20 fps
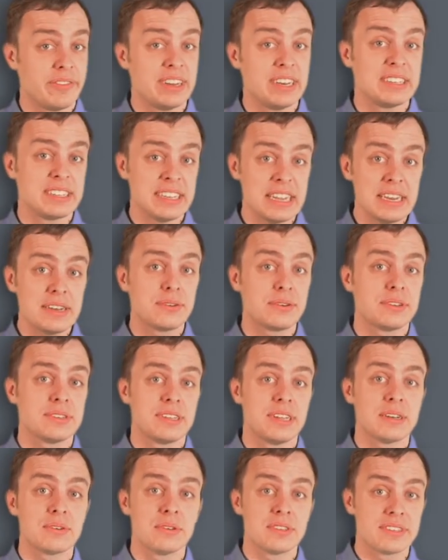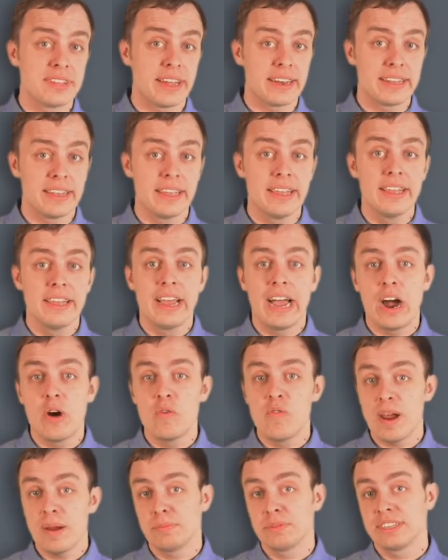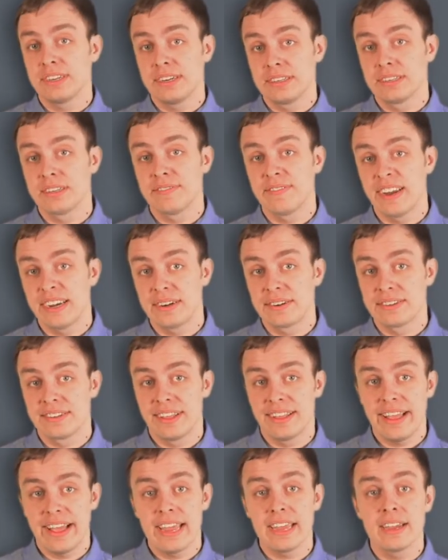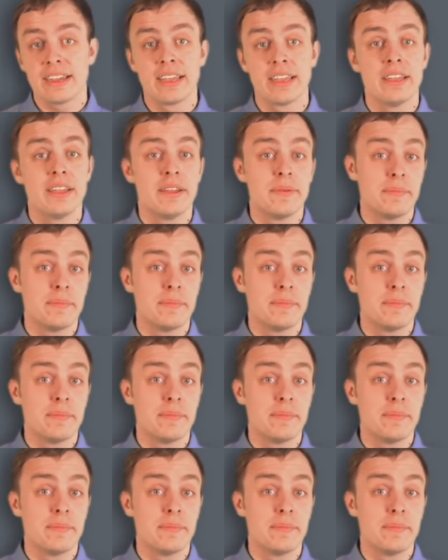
it is interesting to study how websites and vendors alike